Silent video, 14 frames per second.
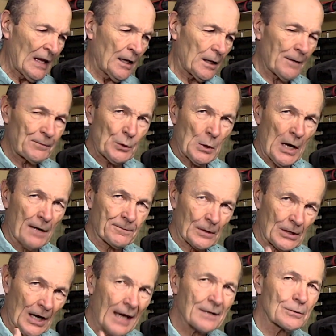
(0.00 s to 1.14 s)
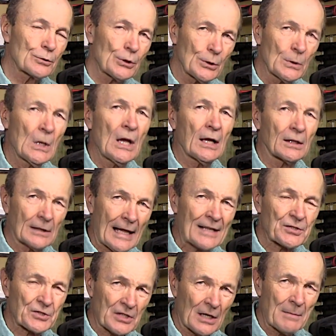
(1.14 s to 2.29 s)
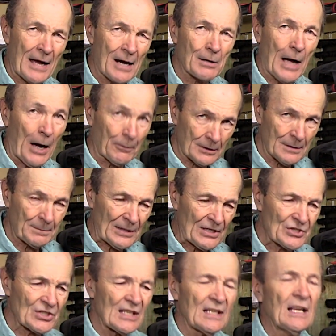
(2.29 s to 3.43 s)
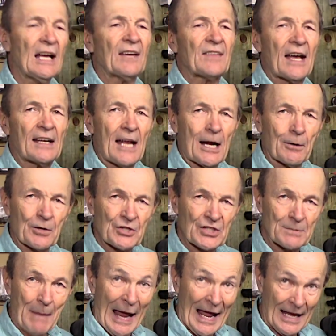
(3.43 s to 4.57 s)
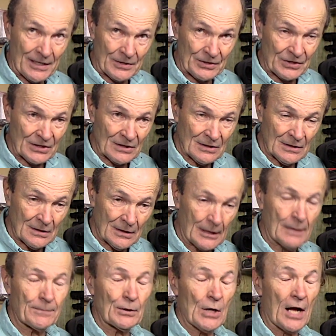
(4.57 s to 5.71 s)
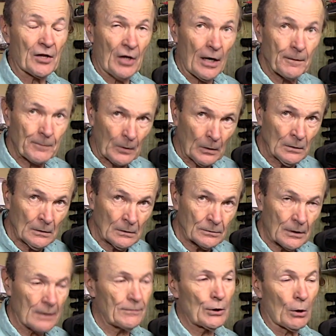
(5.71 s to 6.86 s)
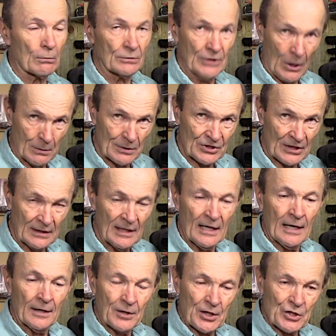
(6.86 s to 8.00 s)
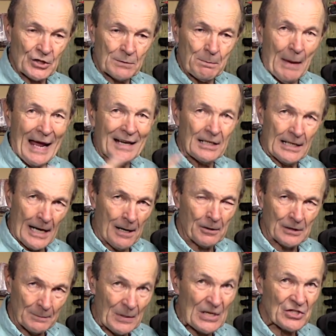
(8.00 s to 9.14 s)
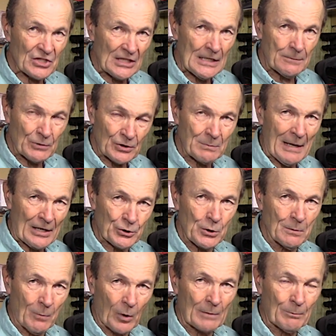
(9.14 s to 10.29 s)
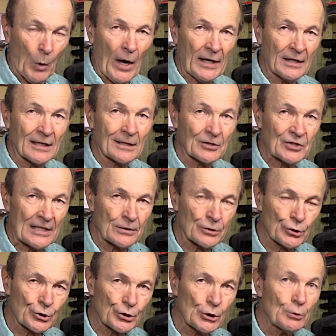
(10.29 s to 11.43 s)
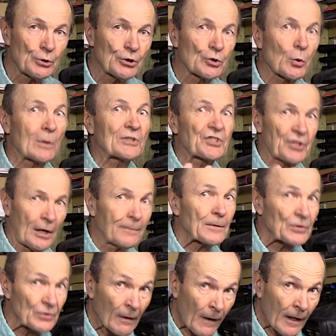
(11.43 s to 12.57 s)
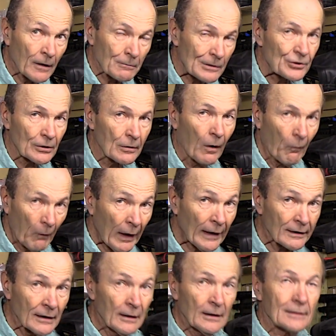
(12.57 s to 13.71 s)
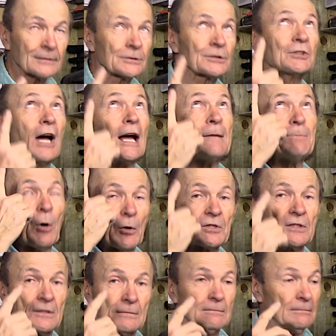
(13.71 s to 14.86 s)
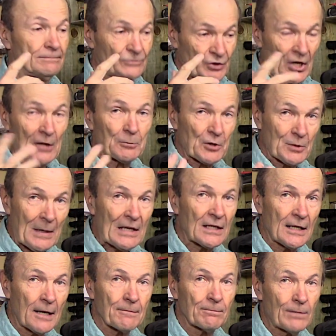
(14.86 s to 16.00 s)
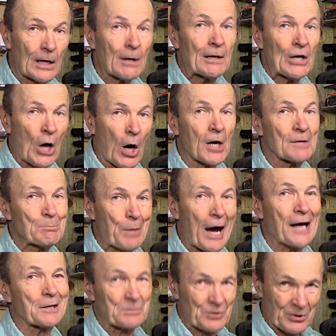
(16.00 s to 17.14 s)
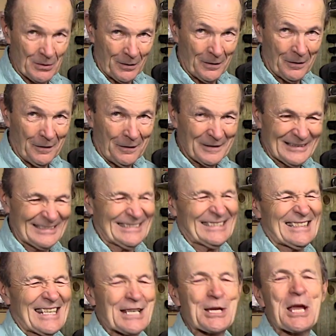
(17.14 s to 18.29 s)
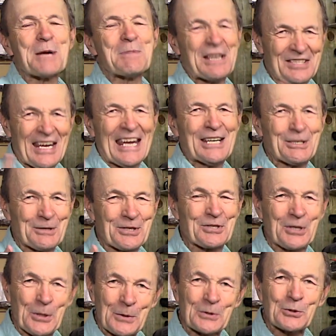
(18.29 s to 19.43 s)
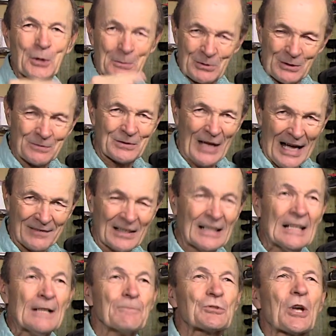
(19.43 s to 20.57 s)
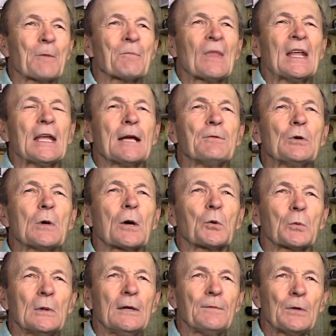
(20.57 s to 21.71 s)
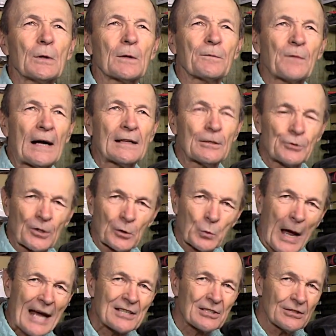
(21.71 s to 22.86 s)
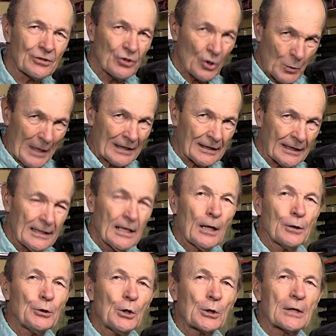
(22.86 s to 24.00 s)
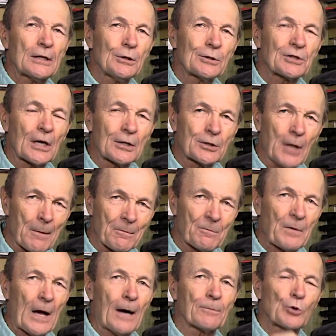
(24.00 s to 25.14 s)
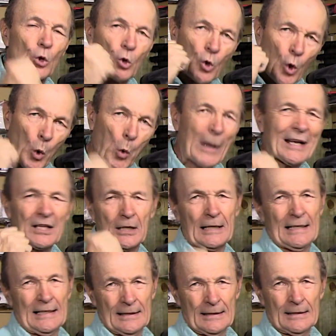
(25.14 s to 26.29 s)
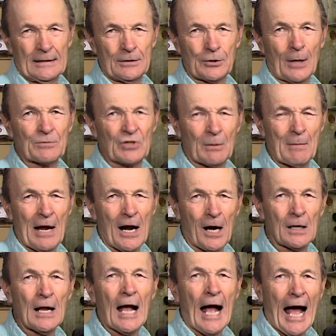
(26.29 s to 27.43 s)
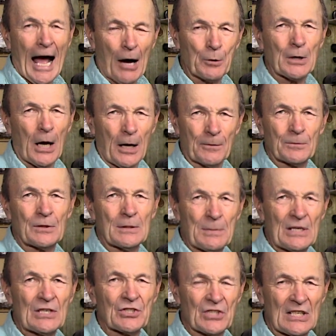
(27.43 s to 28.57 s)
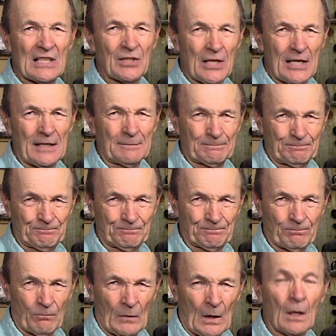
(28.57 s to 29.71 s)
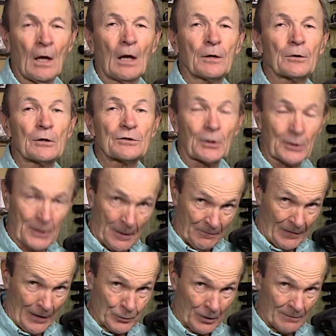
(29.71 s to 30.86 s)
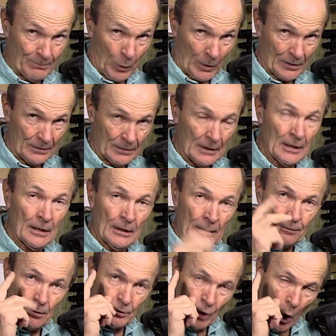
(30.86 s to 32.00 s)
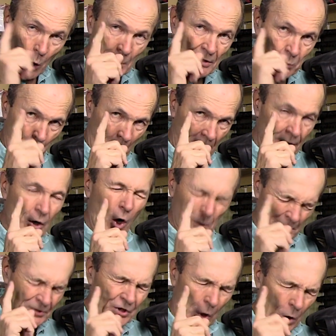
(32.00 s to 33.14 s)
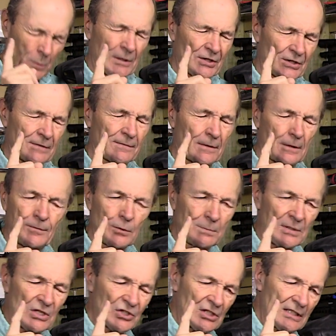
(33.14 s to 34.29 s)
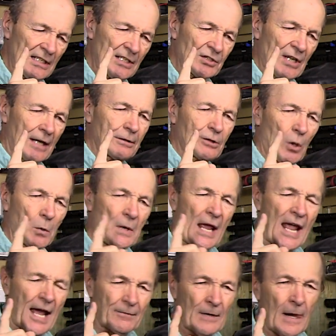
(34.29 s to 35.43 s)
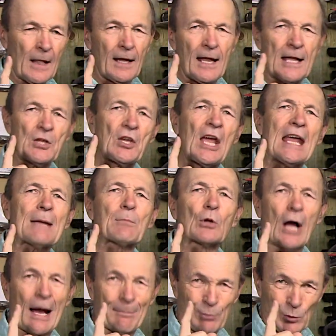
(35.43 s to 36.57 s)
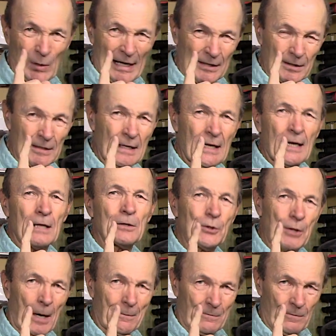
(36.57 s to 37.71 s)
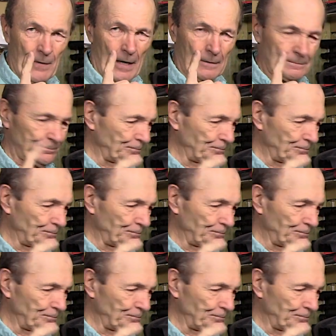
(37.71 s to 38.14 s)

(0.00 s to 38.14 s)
If you have forgotten to let some air out of the BC, that air expands. And if you're not careful, if you don't notice it, the expanding air in the BC, which makes you more buoyant, it'll tend to shoot you towards the surface, which you don't want. Those dive boats, generally speaking, have very hard bottoms. It can be dangerous too in terms of diving. So if you find that you're rising too quickly, you can use a dump valve to quickly dump some air out of the BCD. So the dump valves are important. There's always one, almost always, there are very few BCDs now that don't have a cable-operated dump valve.